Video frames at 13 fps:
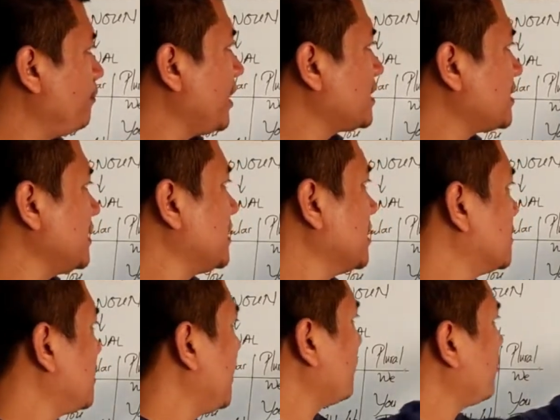sentence.
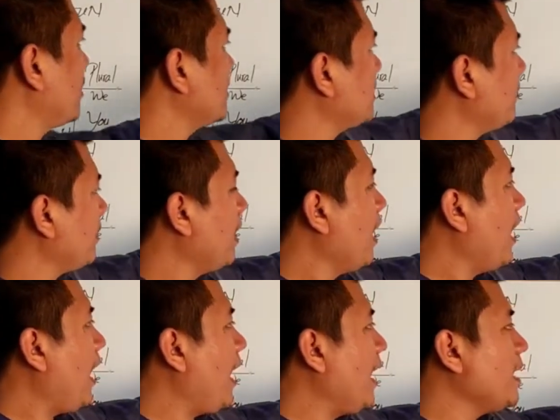Like, for example,
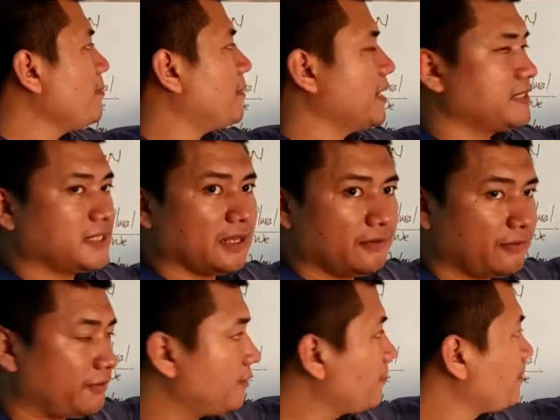I, myself.
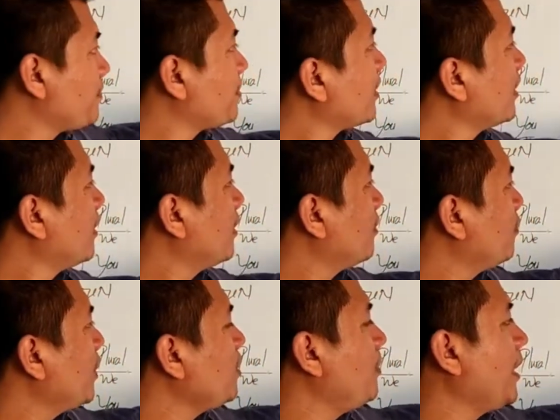
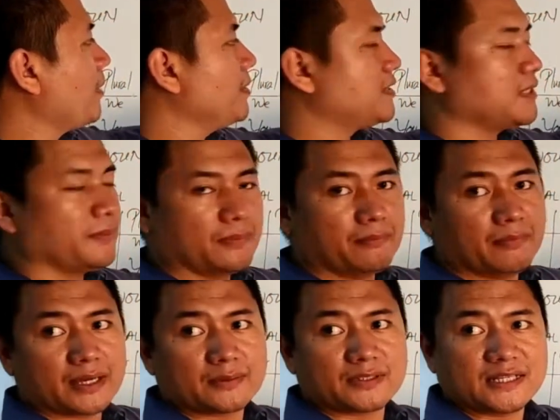When you make a
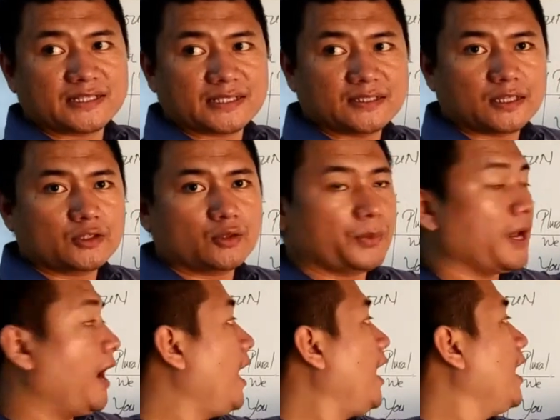sentence, it should be
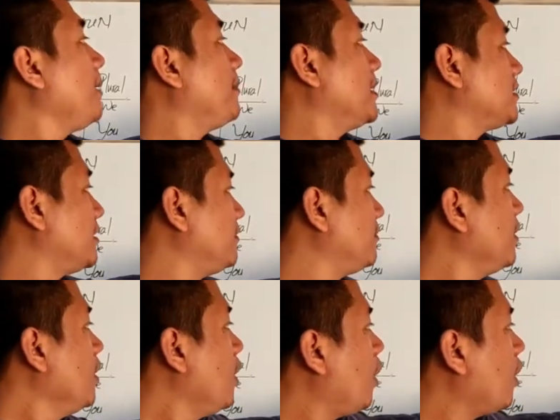I, myself,
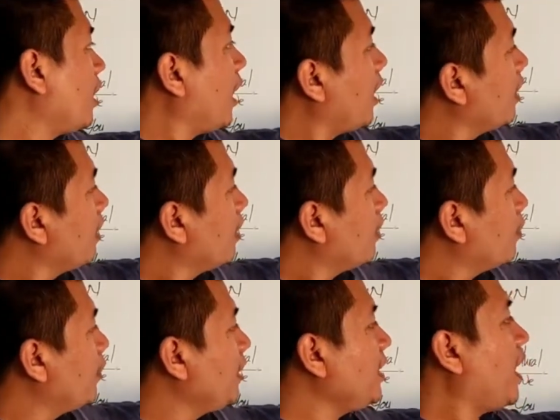or
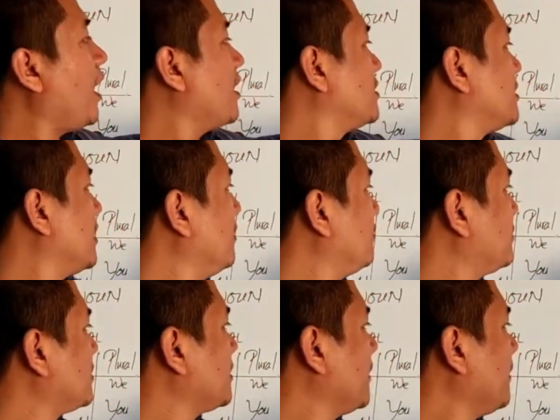we,
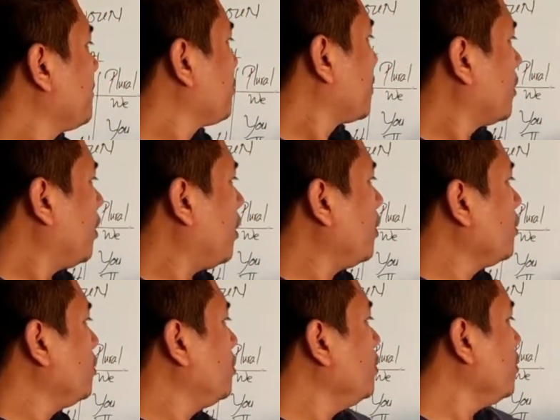ourselves, or
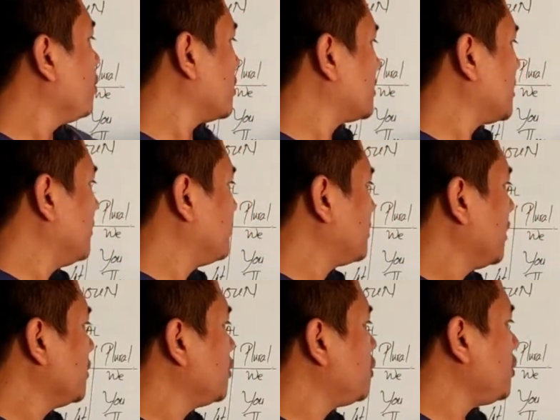you, yourselves,
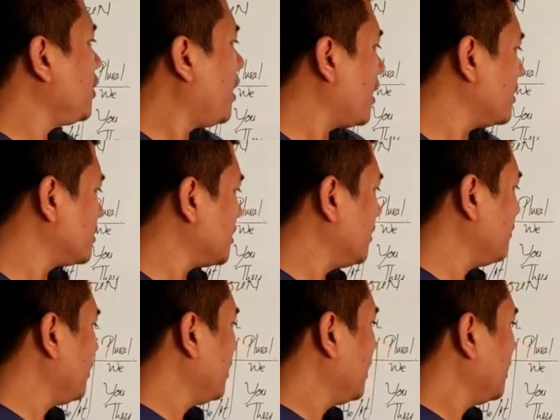she, herself,
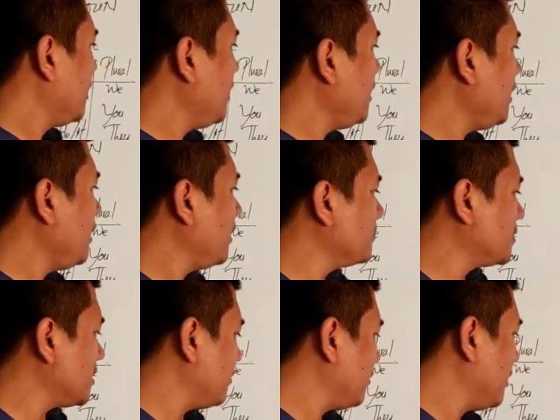he,
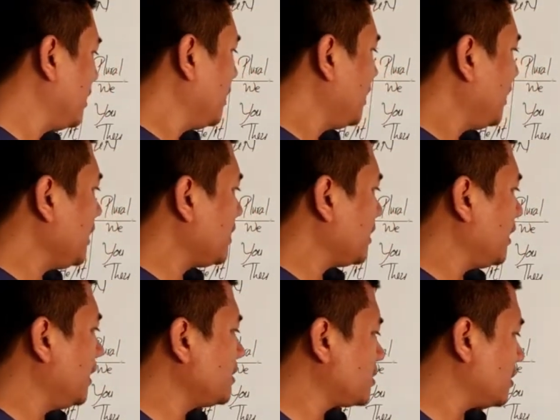himself, it,
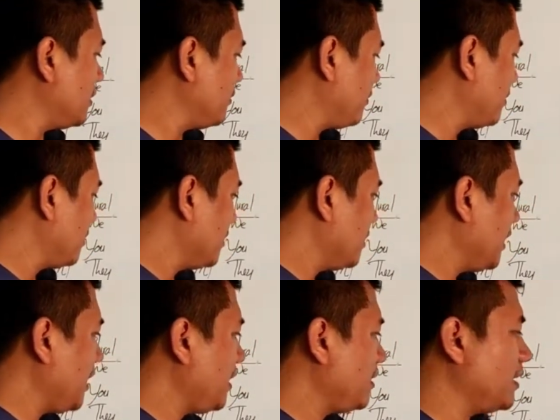itself,
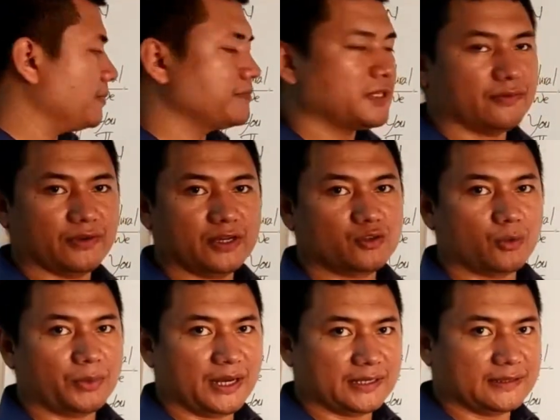they, themselves. It should
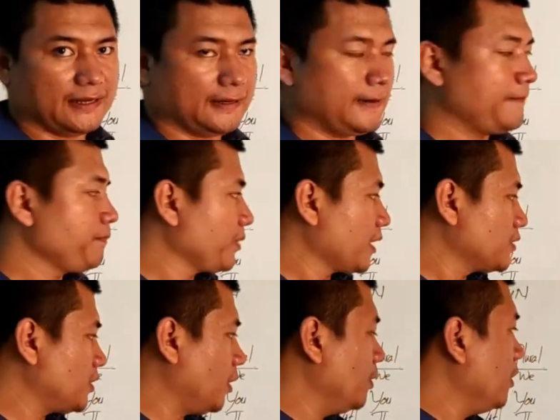be like that.
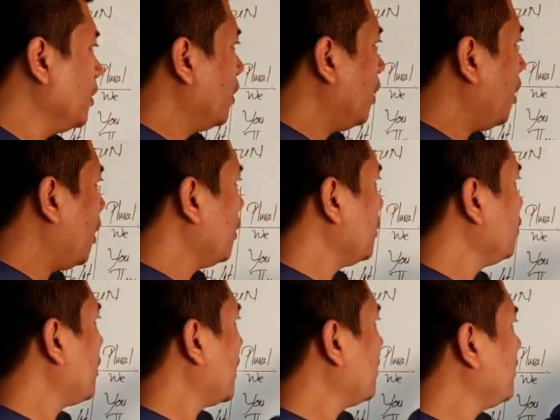So, or you
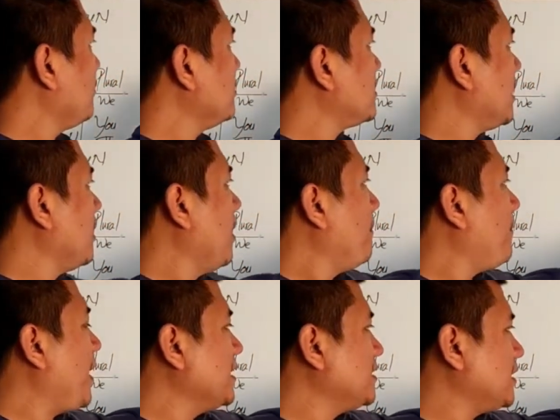can even say
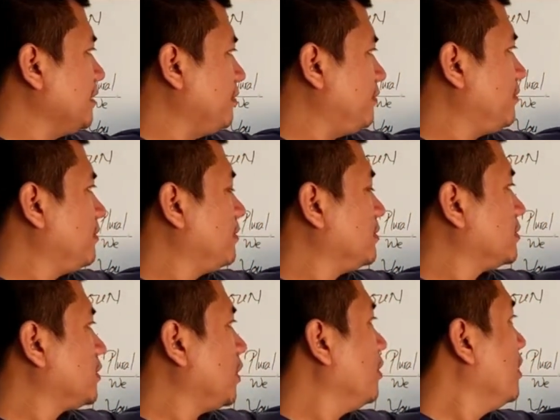myself.
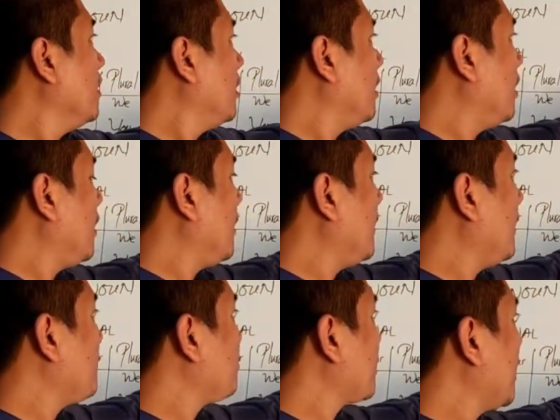So,
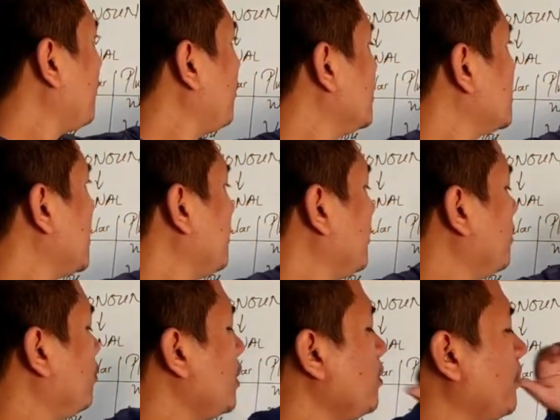like, for example,
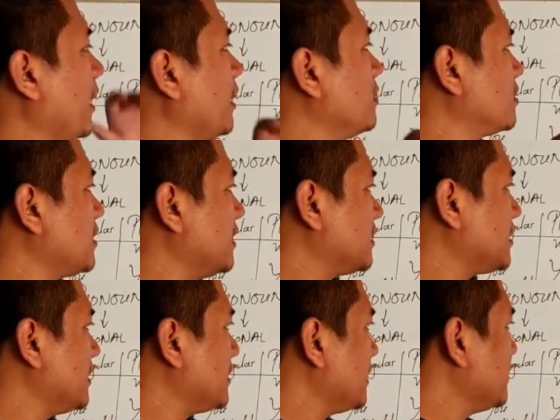when you make a
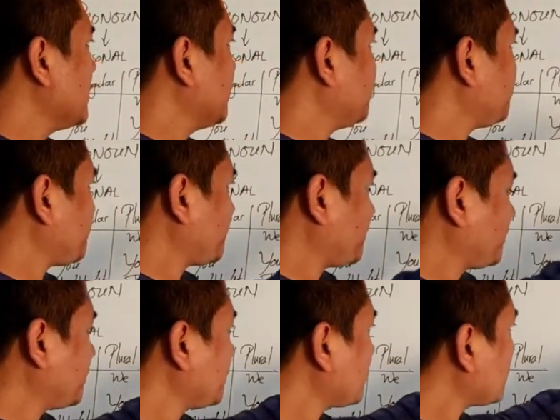sentence,
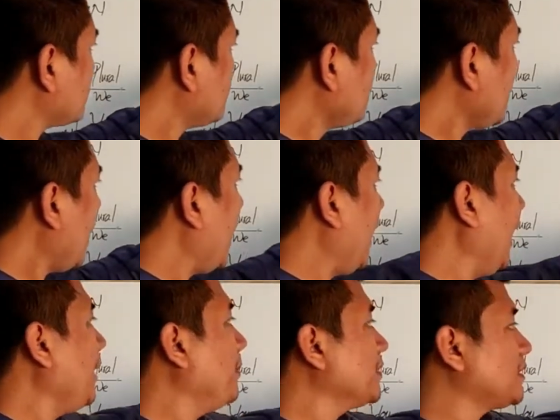
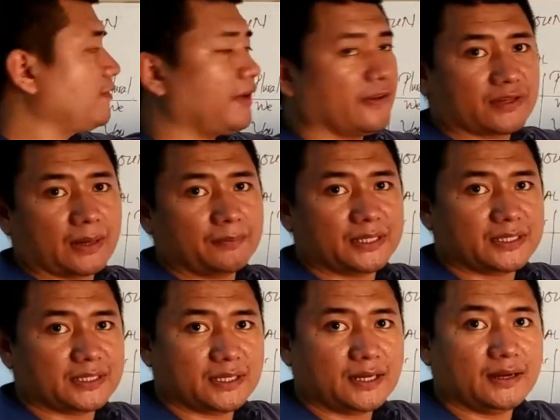I, myself, have
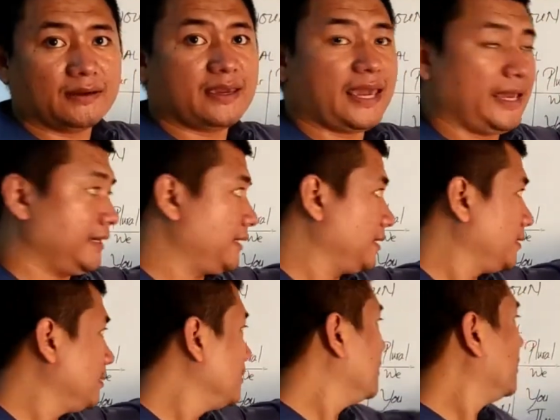completed the cake.
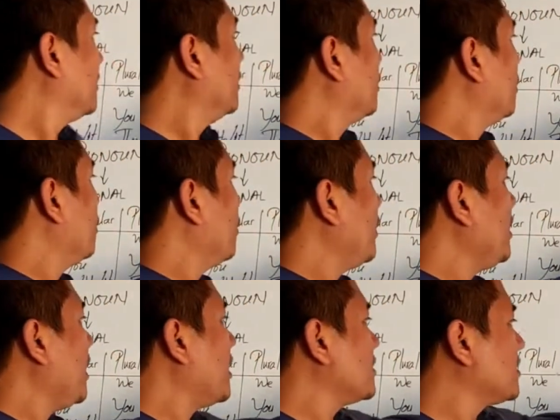We,
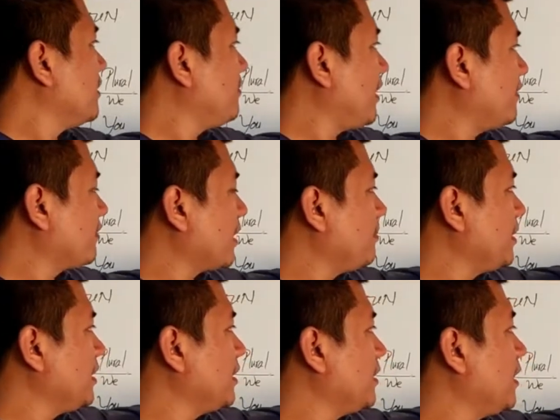ourselves, have
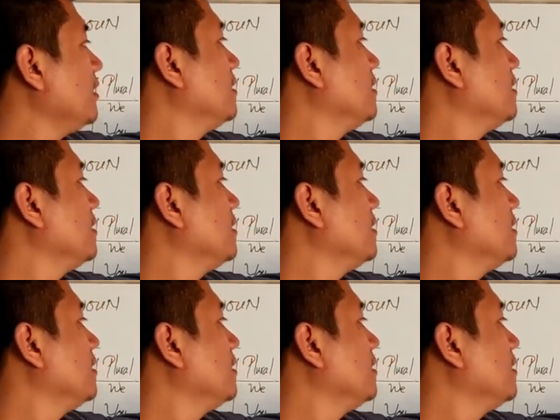completed the